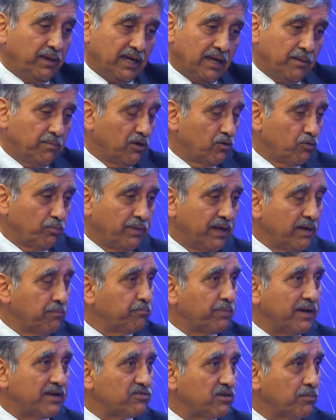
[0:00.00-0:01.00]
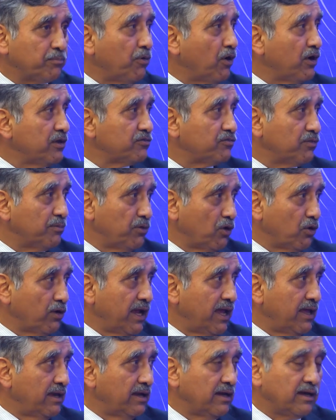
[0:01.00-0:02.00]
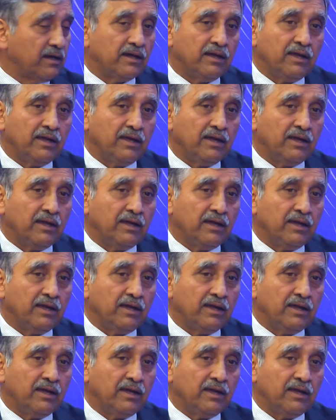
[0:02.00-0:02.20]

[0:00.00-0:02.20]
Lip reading: able to bring pressure points from your area.